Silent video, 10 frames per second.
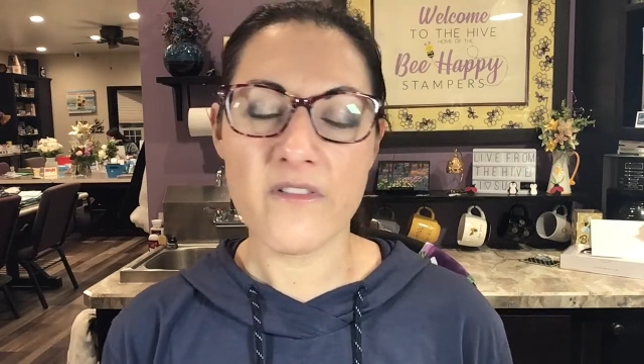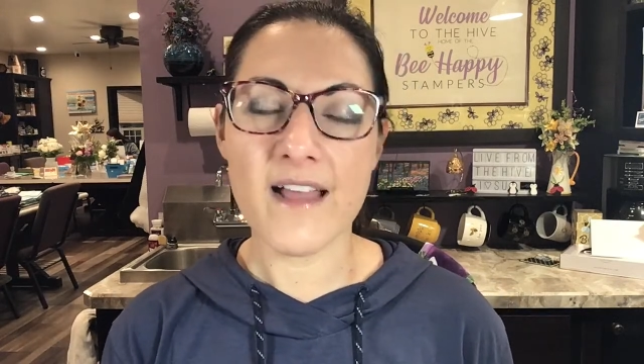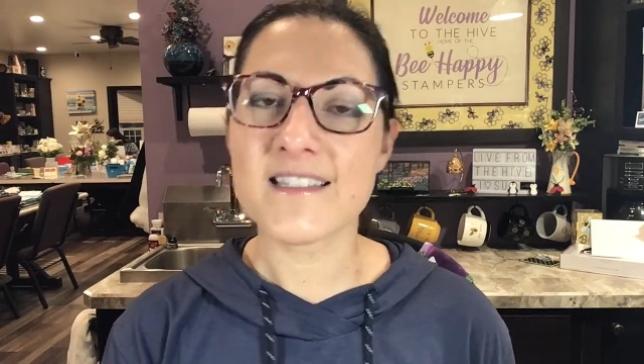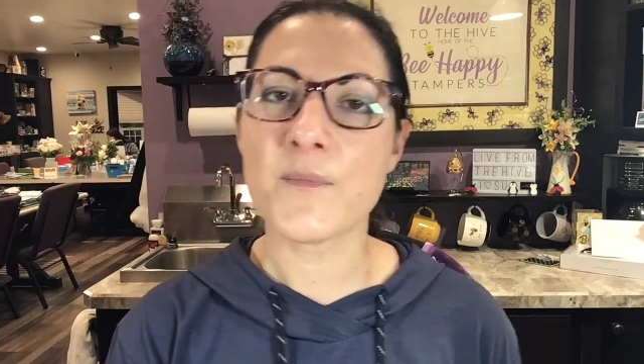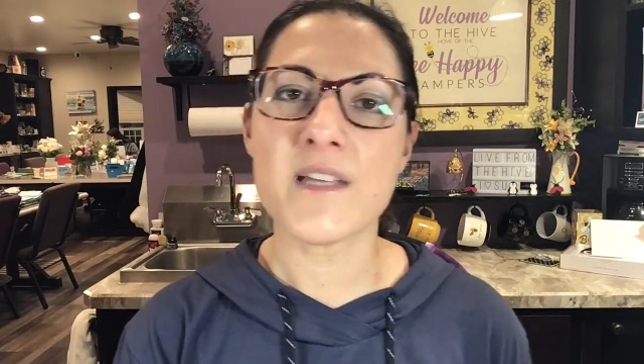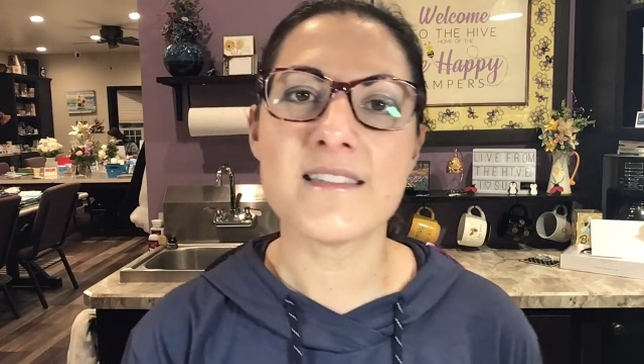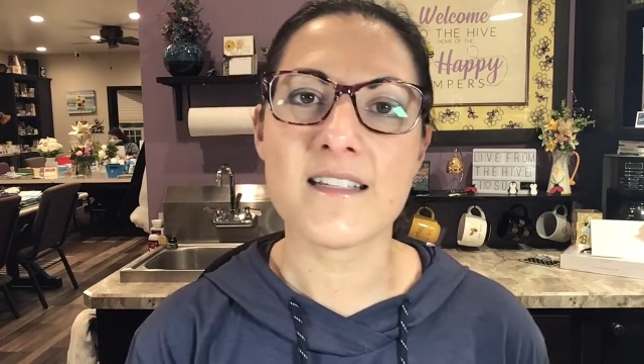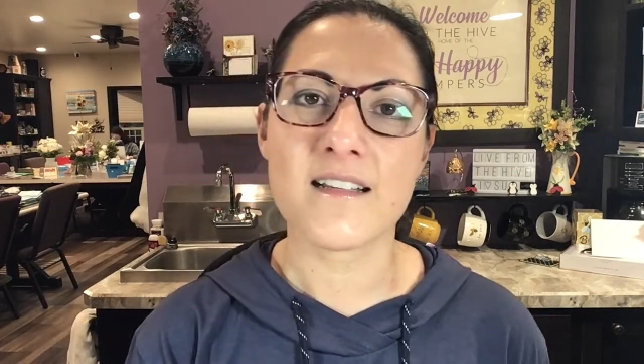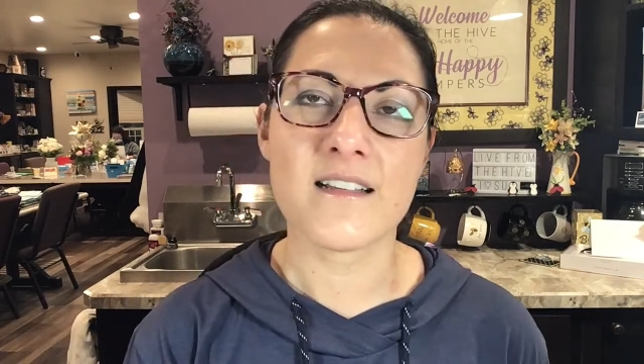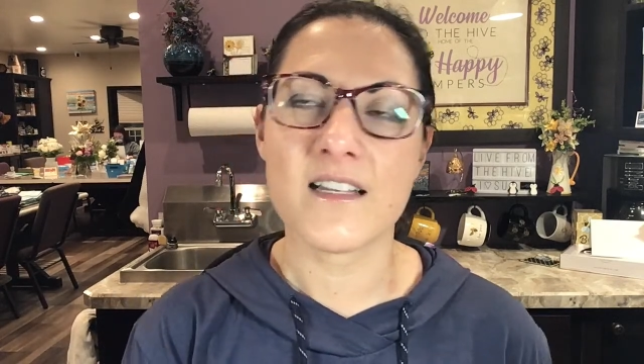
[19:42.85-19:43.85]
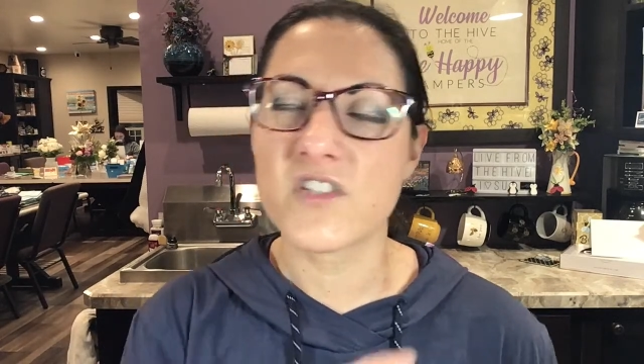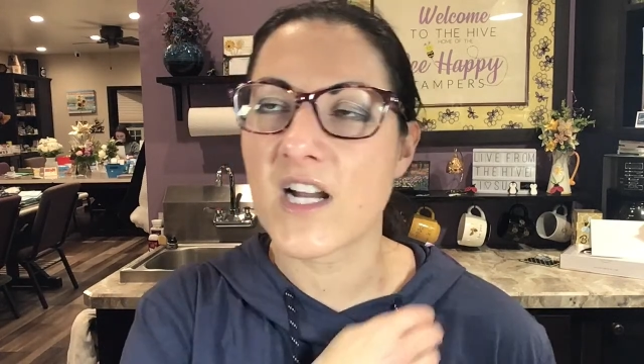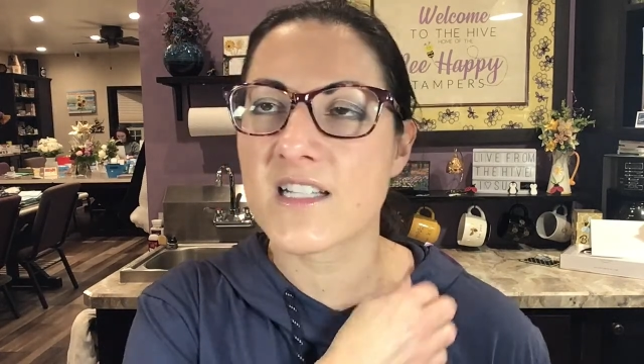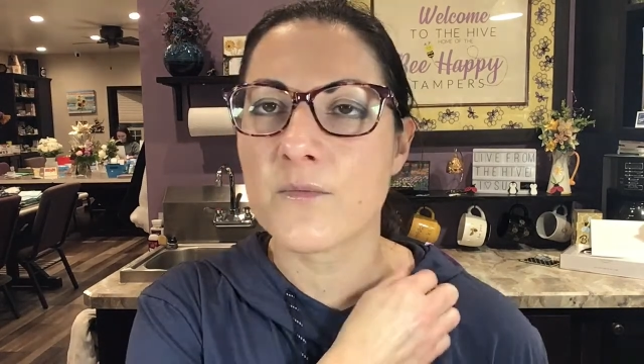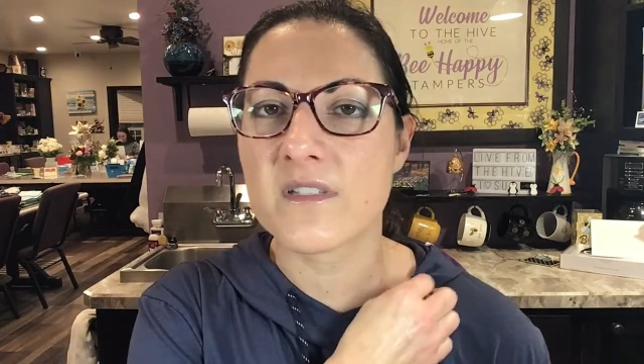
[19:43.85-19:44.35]
The last time I checked, I
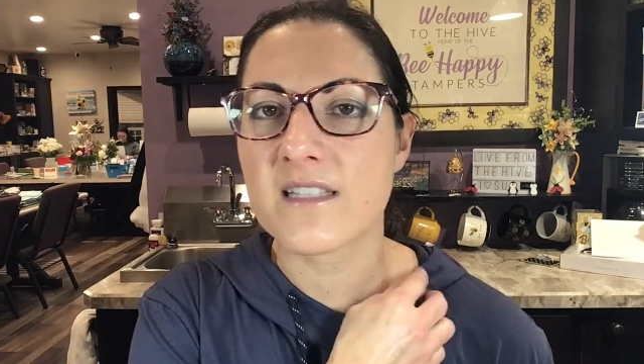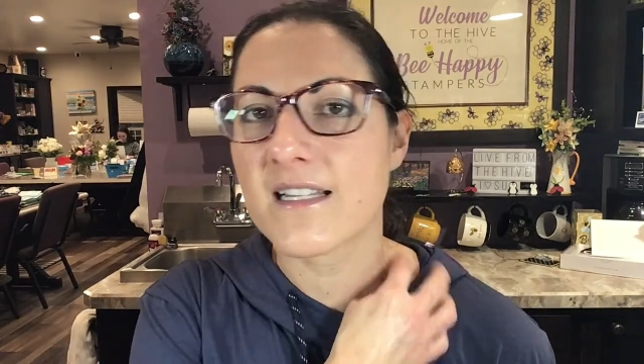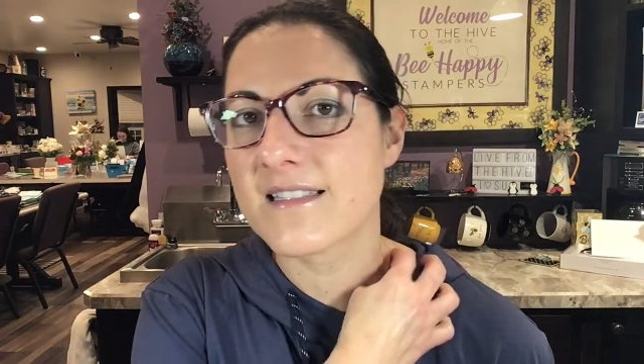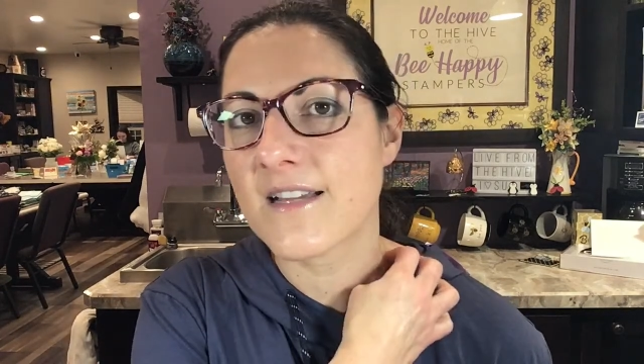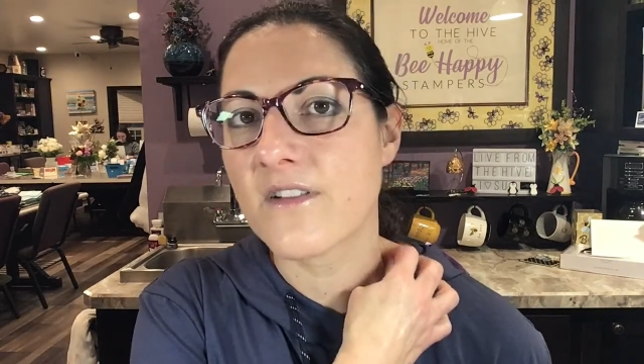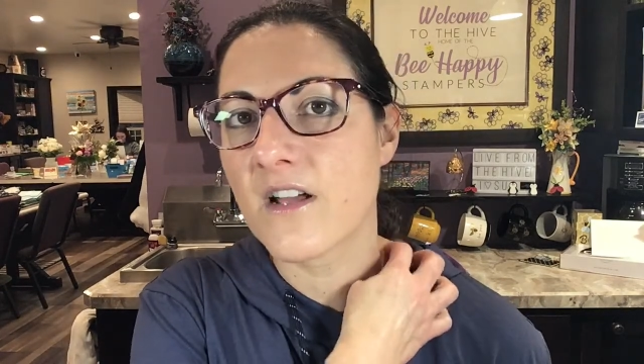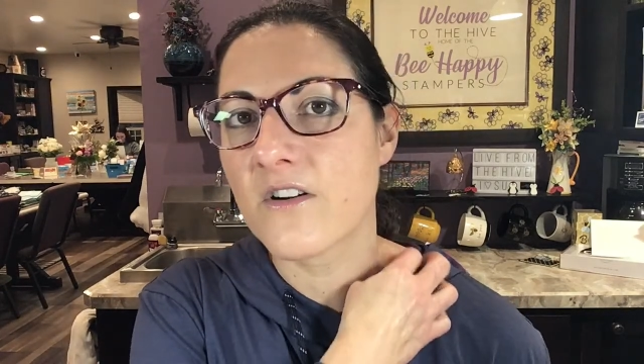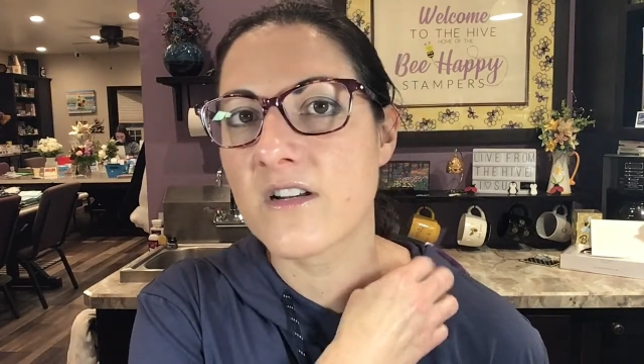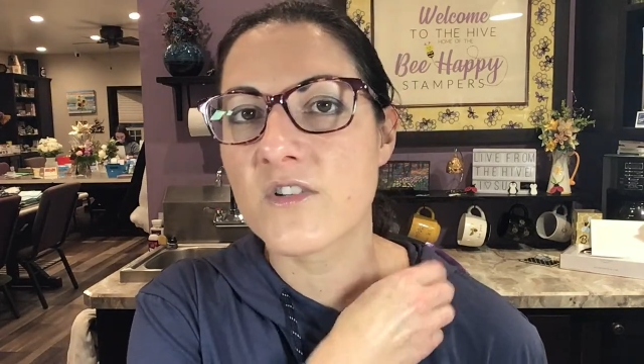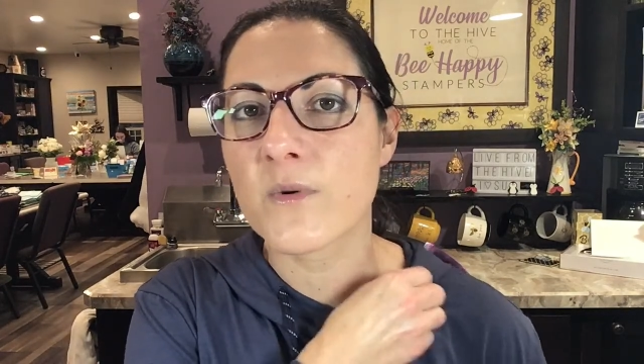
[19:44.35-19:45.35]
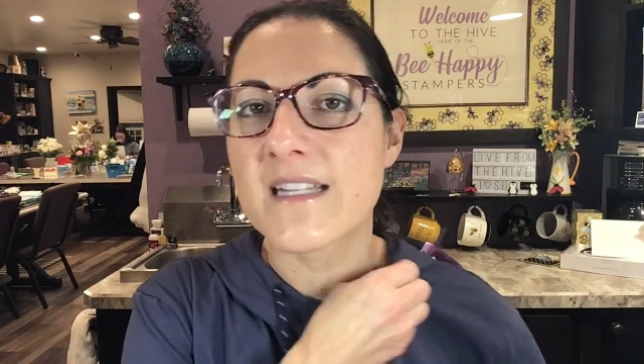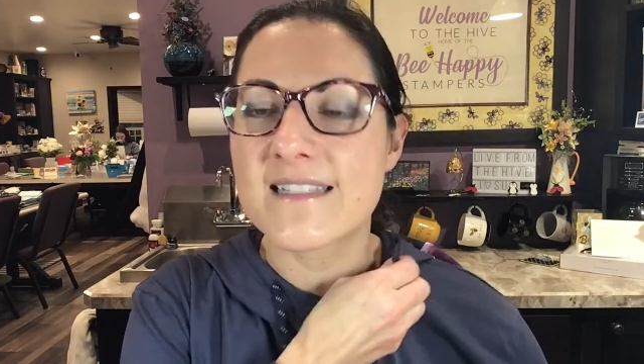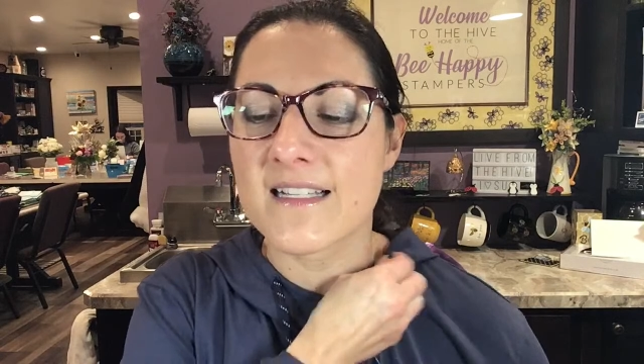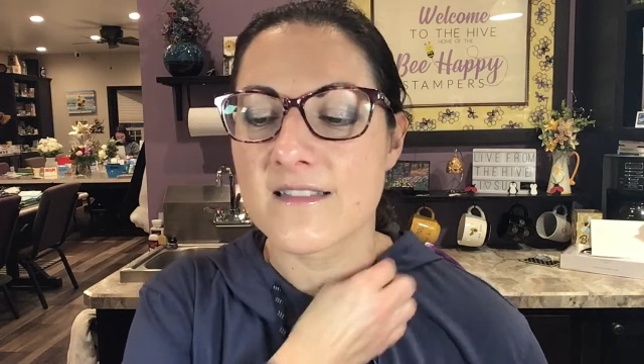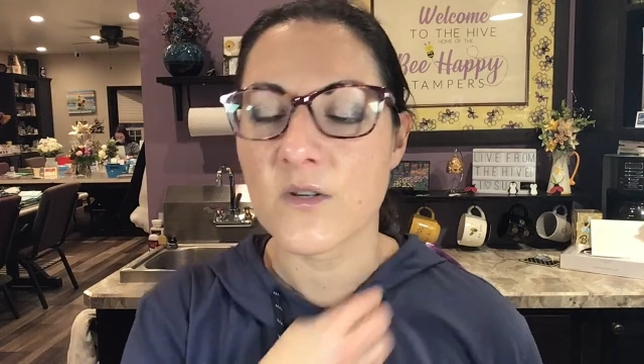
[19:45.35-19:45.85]
checked, it was like seven hundred twenty-six.